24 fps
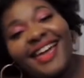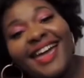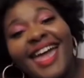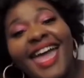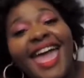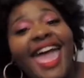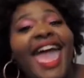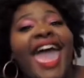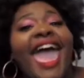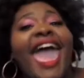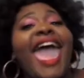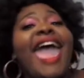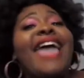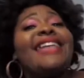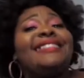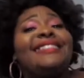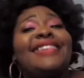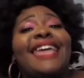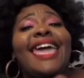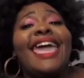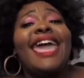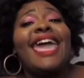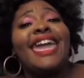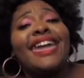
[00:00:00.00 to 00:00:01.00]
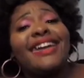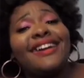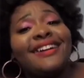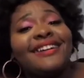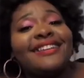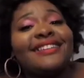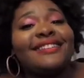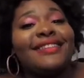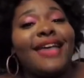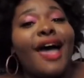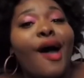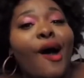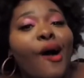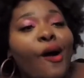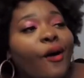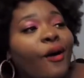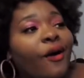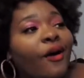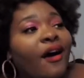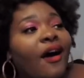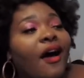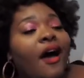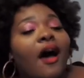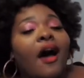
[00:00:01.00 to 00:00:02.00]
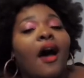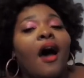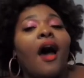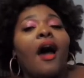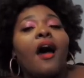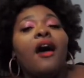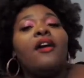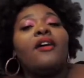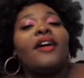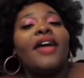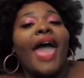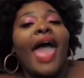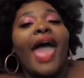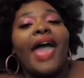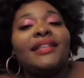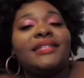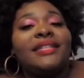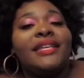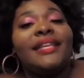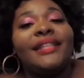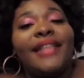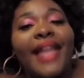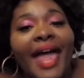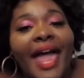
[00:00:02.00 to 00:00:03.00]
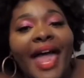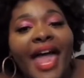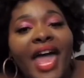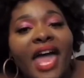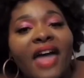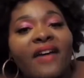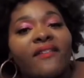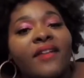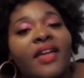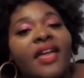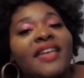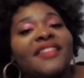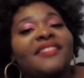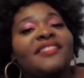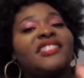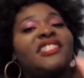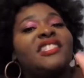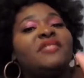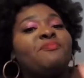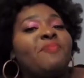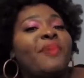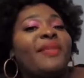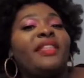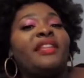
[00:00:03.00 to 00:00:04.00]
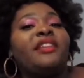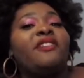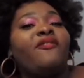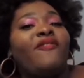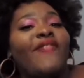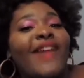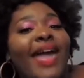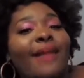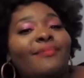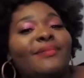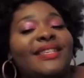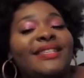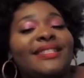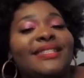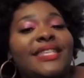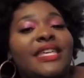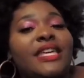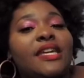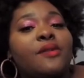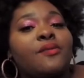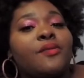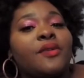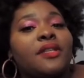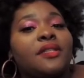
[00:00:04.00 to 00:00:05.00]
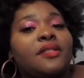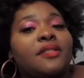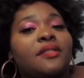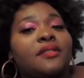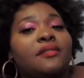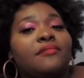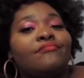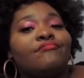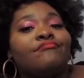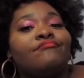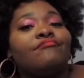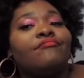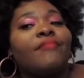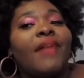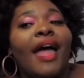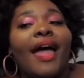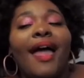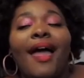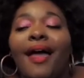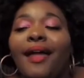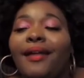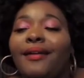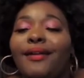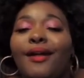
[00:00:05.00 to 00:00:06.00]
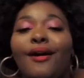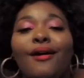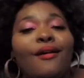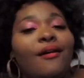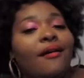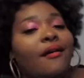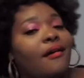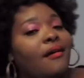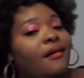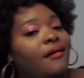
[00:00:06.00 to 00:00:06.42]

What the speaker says: And 10 years old on IG Live spilling the family secrets. I know.